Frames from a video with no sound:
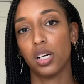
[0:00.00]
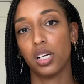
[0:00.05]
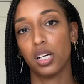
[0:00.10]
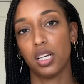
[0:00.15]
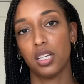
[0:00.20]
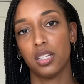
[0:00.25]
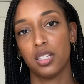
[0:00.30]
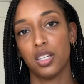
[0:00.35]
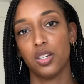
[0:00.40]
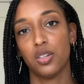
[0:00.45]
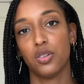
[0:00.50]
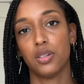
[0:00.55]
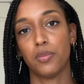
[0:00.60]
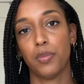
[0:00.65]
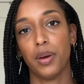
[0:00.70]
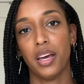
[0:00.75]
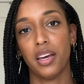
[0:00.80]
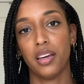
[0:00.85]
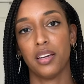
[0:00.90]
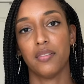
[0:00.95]
to continue to
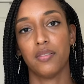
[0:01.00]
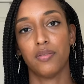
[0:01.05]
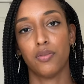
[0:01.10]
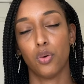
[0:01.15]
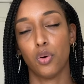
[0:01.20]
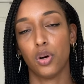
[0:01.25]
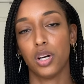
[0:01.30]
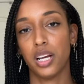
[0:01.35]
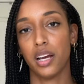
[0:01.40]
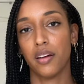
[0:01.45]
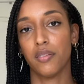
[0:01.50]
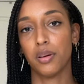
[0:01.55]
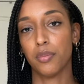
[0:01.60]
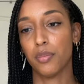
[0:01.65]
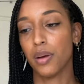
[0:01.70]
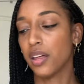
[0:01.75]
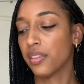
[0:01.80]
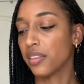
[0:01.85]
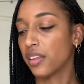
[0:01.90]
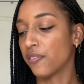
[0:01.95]
pay 40 every
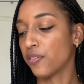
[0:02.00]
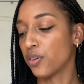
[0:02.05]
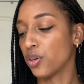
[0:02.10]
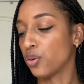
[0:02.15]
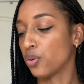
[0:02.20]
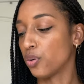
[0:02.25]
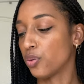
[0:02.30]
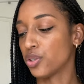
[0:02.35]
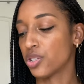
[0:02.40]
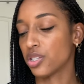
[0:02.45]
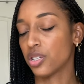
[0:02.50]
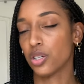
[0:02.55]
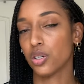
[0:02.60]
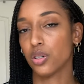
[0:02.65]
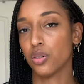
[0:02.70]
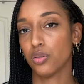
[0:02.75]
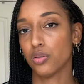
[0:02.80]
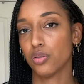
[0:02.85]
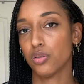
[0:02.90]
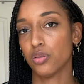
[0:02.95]
month if you
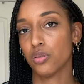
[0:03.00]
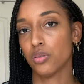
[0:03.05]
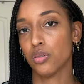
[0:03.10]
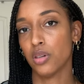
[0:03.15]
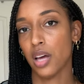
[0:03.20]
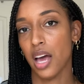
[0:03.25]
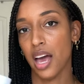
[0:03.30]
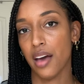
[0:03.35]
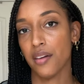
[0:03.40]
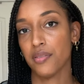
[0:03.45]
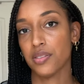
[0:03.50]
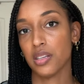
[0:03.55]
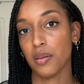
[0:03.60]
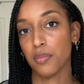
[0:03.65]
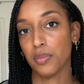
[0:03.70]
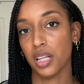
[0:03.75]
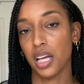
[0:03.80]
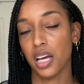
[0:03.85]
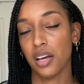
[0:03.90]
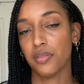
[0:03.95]
still have
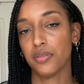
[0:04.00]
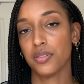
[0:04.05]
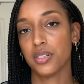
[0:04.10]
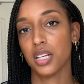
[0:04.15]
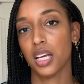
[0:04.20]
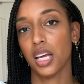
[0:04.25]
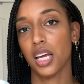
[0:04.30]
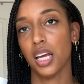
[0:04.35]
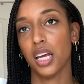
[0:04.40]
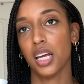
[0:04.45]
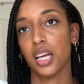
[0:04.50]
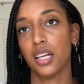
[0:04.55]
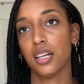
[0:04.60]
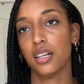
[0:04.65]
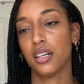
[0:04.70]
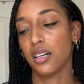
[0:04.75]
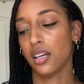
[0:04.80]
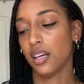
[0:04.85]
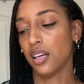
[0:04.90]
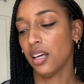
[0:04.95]
some left and
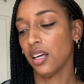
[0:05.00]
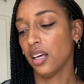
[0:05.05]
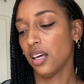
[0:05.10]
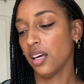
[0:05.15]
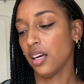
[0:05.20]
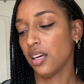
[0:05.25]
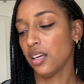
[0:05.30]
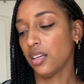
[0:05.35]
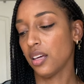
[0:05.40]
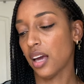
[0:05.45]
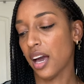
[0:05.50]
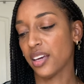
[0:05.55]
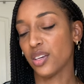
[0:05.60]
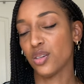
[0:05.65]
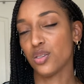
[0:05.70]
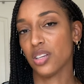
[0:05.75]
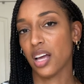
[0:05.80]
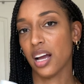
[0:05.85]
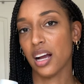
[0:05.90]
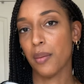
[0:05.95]
I
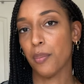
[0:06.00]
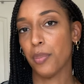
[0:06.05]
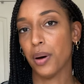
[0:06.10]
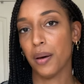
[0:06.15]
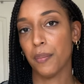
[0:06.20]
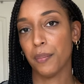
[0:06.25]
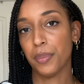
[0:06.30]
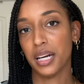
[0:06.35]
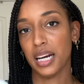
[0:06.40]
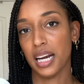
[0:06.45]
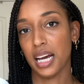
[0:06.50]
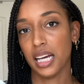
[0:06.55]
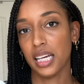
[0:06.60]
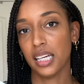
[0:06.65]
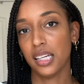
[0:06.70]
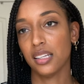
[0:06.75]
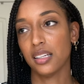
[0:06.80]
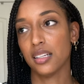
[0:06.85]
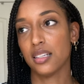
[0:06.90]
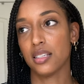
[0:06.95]
use like a pump a
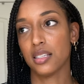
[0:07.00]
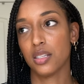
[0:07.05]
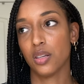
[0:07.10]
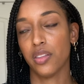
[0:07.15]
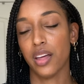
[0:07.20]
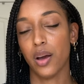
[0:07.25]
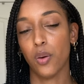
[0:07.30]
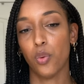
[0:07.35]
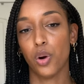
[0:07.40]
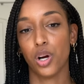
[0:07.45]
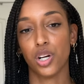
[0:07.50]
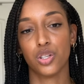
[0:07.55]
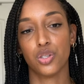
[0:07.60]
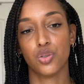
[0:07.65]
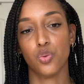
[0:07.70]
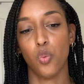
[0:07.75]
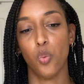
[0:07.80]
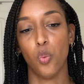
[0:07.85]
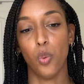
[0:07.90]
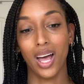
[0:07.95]
night and so that works
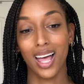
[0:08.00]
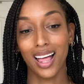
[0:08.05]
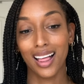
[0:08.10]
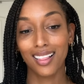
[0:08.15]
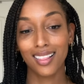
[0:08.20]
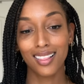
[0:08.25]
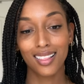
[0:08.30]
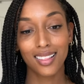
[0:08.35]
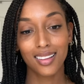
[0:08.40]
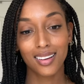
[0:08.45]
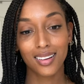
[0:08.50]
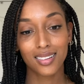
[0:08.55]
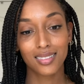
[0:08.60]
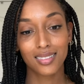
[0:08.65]
well